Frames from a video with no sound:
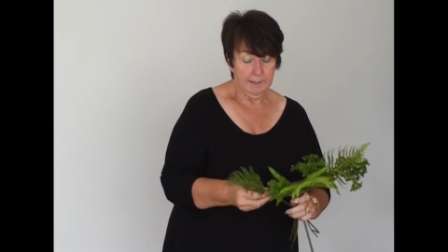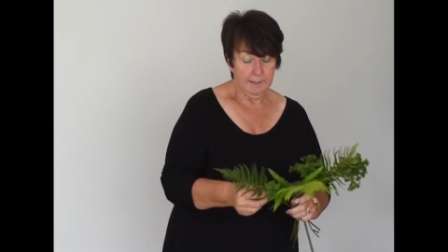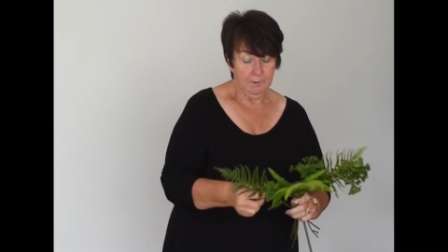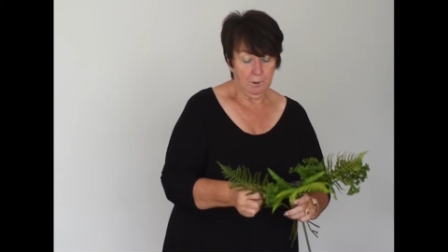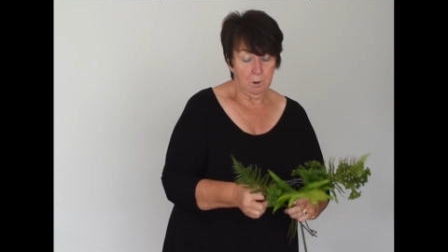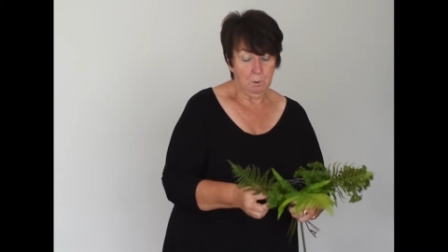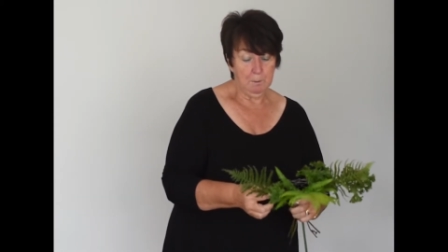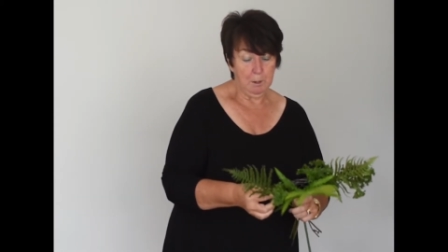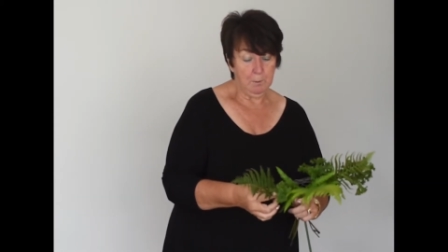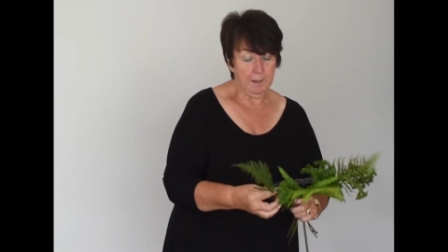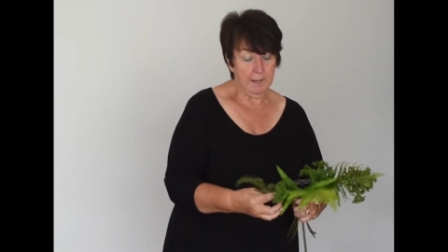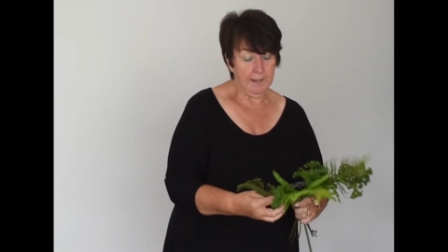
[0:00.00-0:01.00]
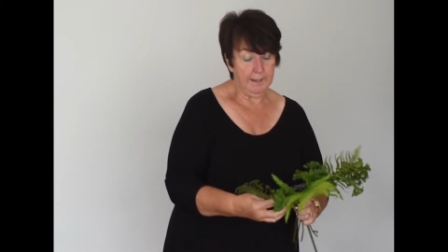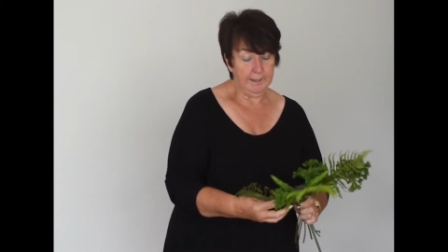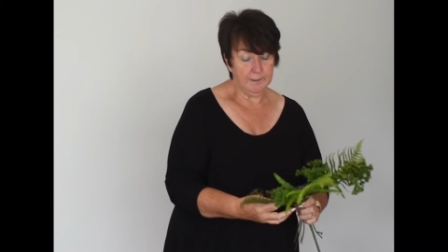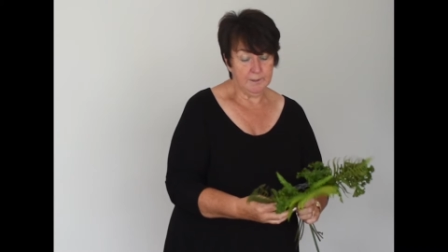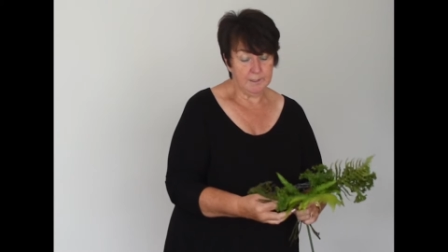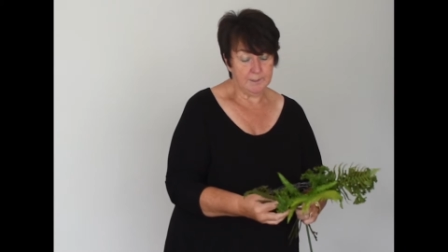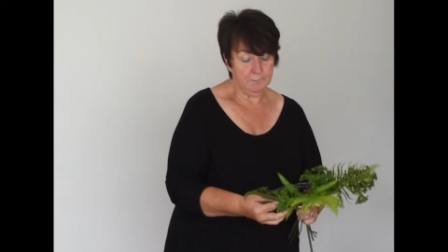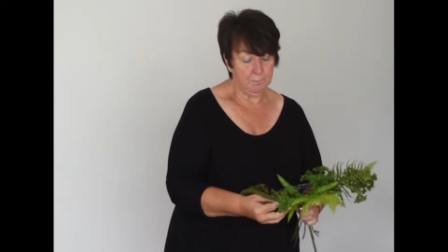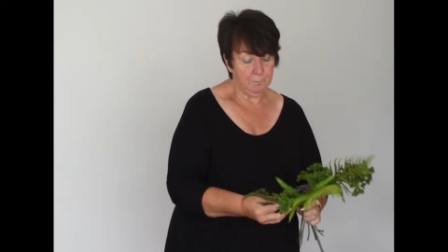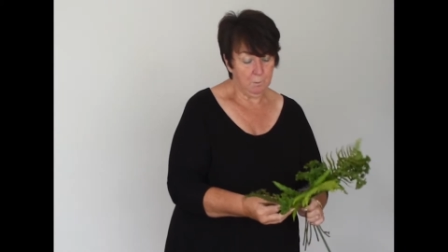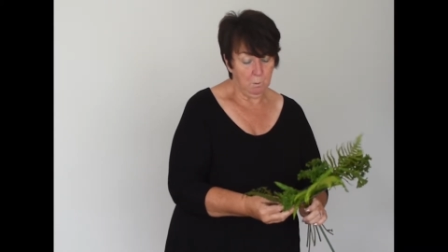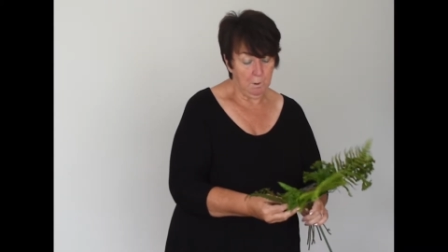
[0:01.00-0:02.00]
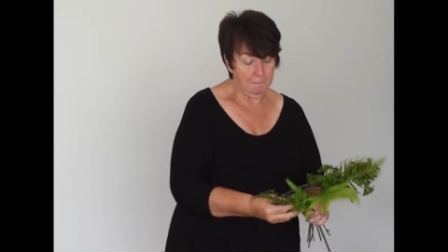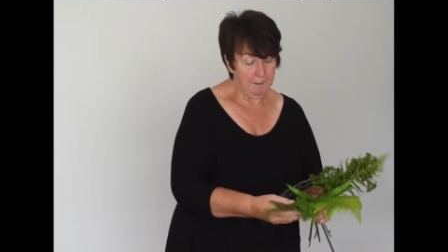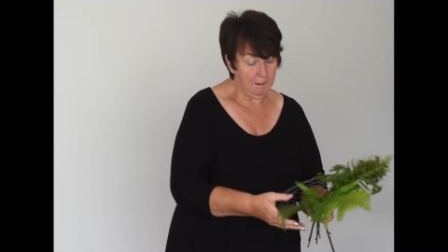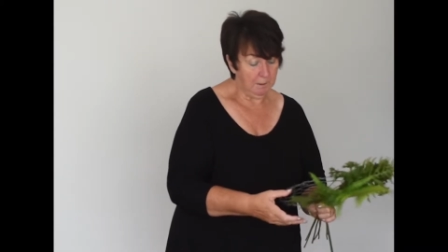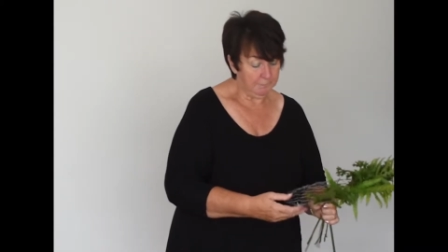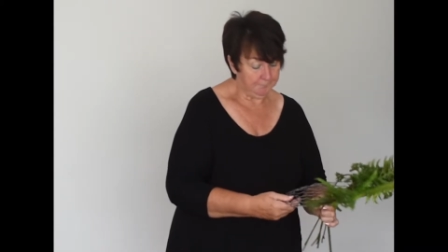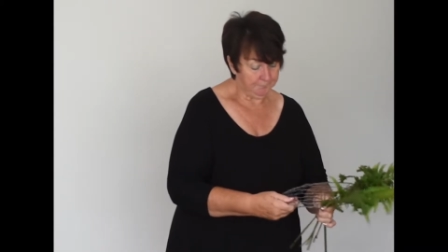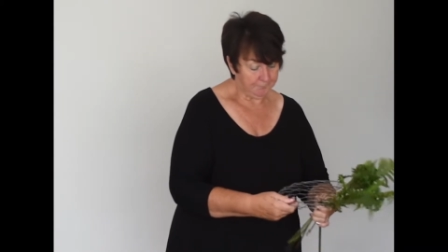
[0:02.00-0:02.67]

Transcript: and the whole bouquet doesn't fall apart.